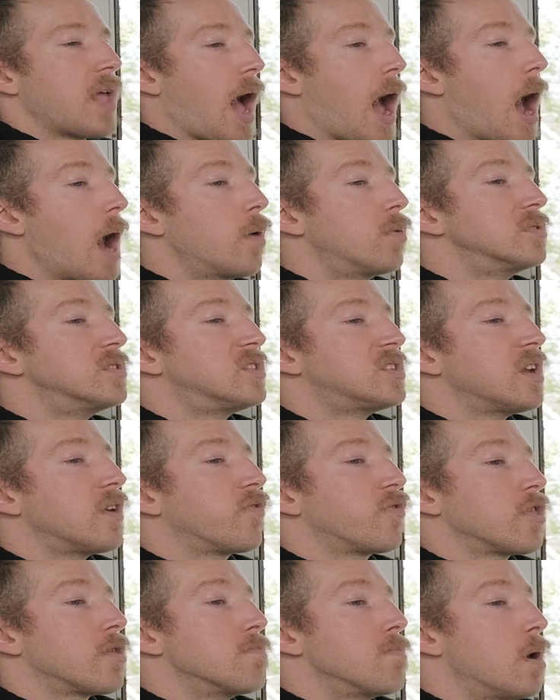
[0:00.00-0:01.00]
I would say
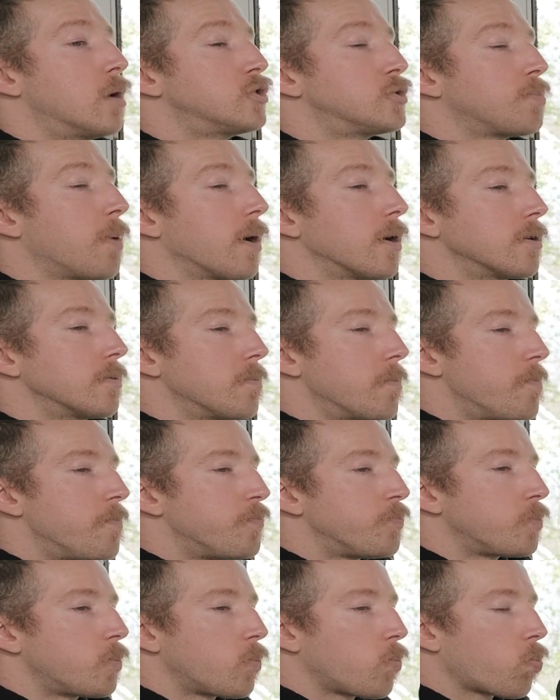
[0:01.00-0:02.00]
for the most part,
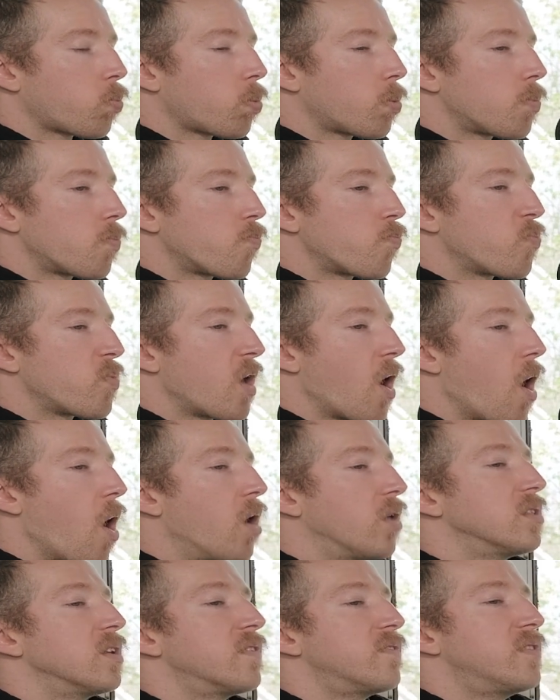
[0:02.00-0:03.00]

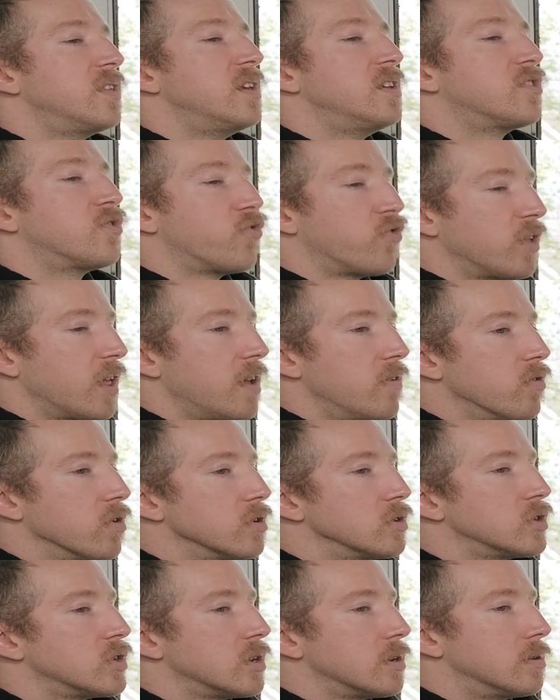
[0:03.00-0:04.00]
all of these
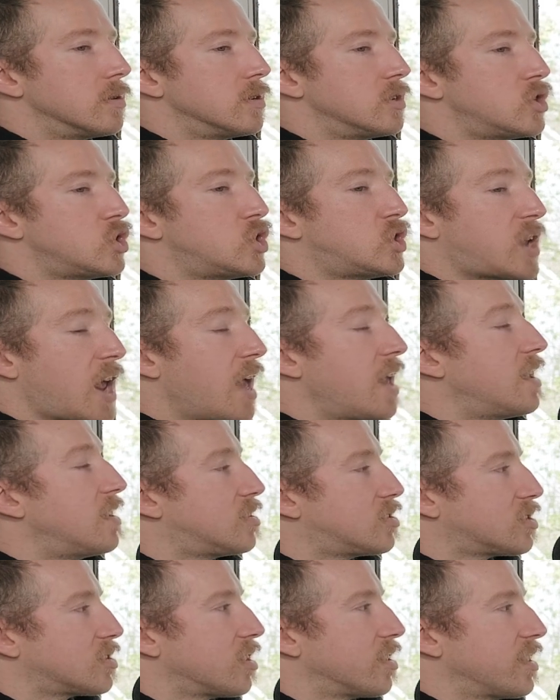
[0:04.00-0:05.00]
flavors
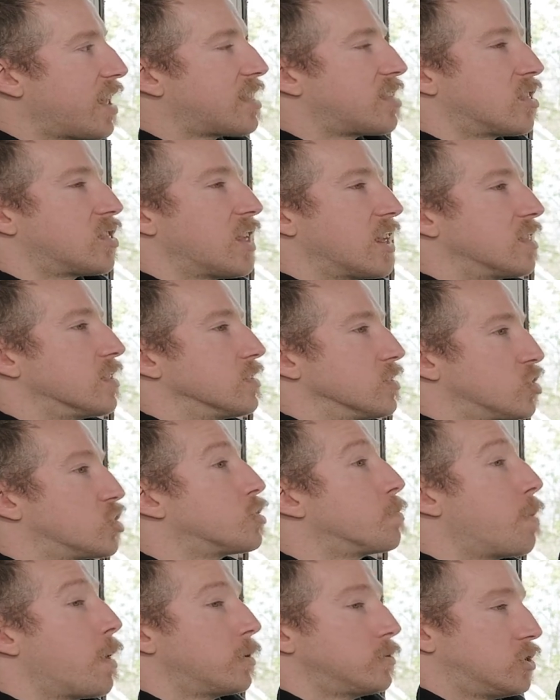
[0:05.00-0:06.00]
taste like the thing they're
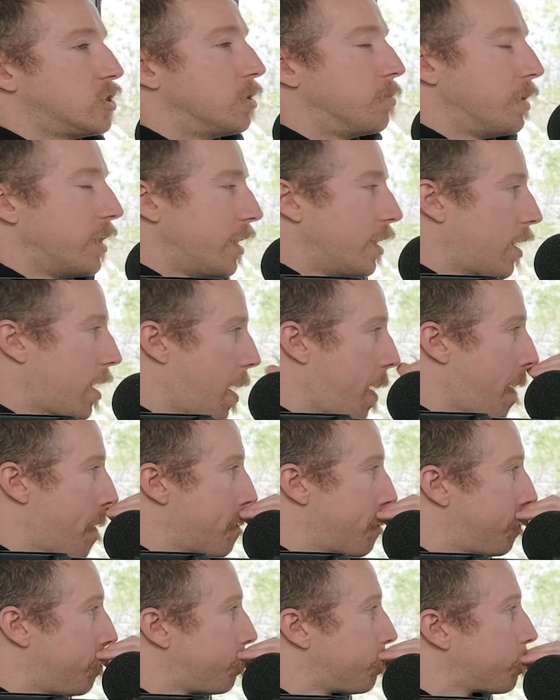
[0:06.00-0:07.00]
supposed to be.
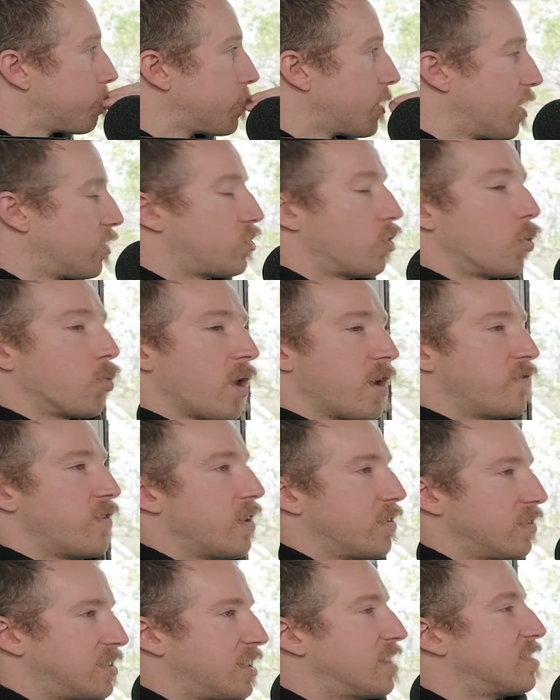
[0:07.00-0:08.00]
So red
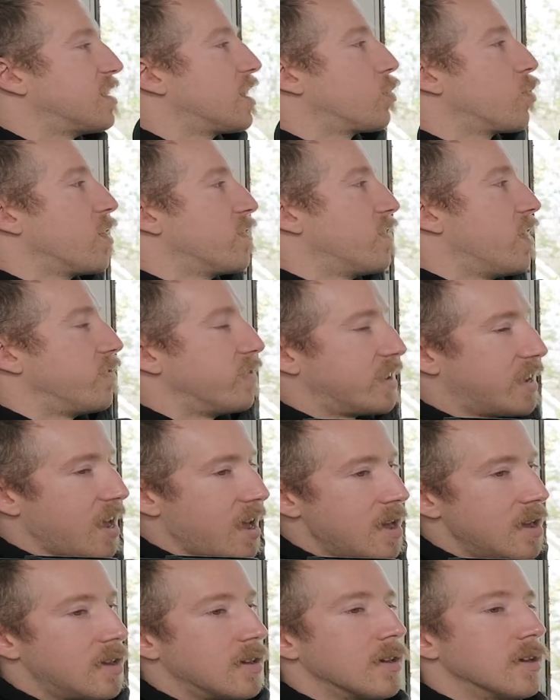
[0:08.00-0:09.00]
velvet tastes like red velvet
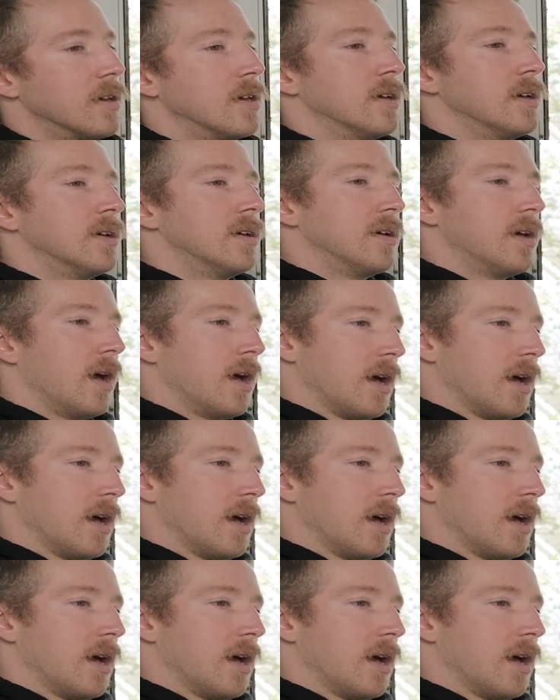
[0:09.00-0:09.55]
cake. Mm-hmm.